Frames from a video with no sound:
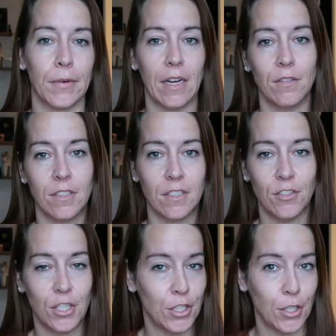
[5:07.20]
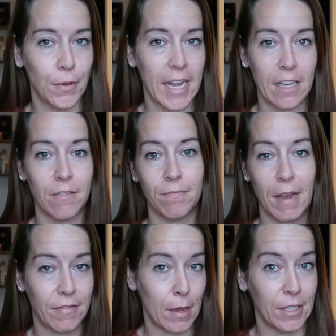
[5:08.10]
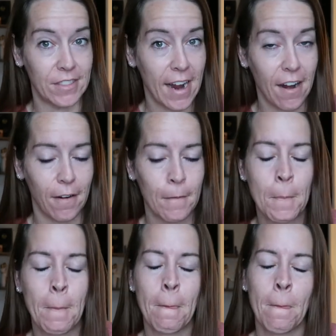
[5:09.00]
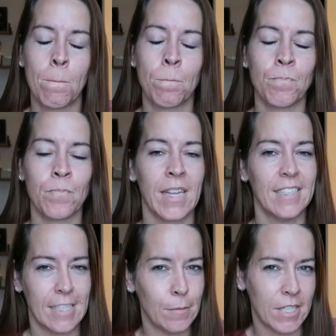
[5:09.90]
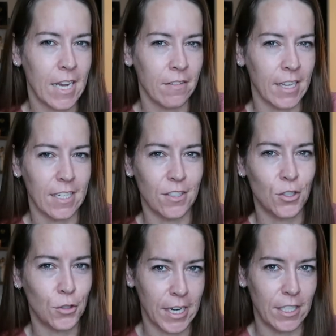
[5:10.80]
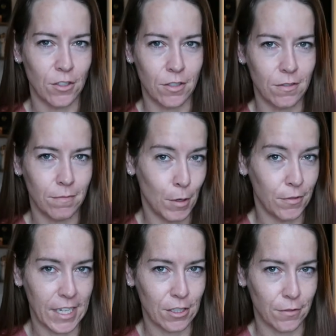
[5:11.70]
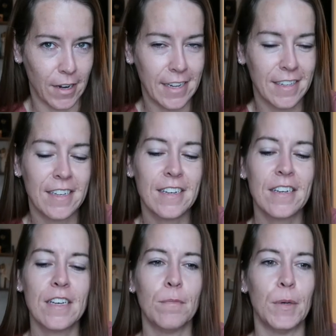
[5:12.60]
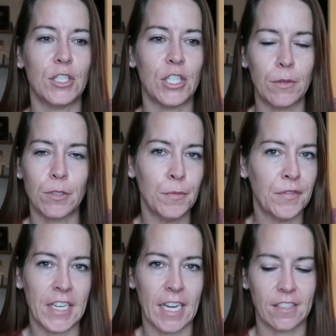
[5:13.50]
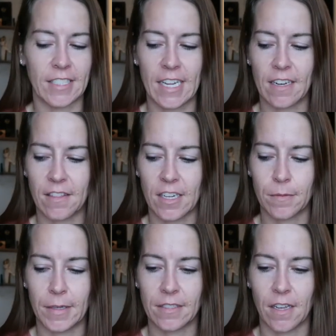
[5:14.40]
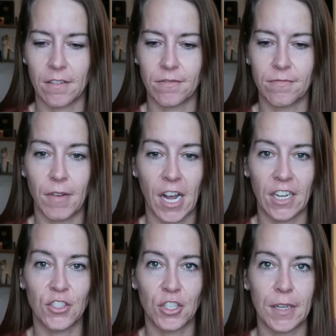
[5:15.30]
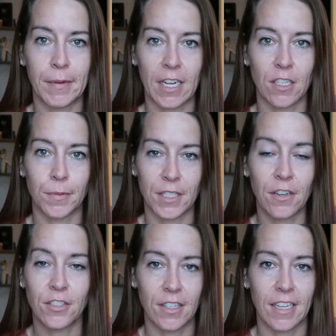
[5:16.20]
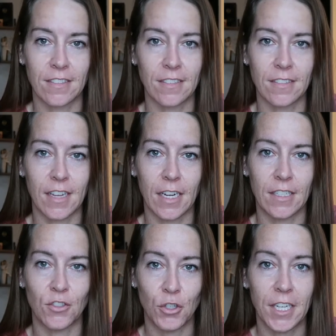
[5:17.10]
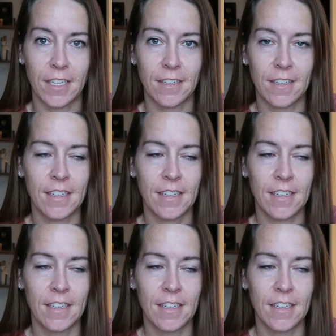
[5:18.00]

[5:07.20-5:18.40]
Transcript: be around to do any of my family's hair. Seems kind of like a strange motivation, right? But she was moving out of state and I thought to myself, I should get my cosmetology license. I should.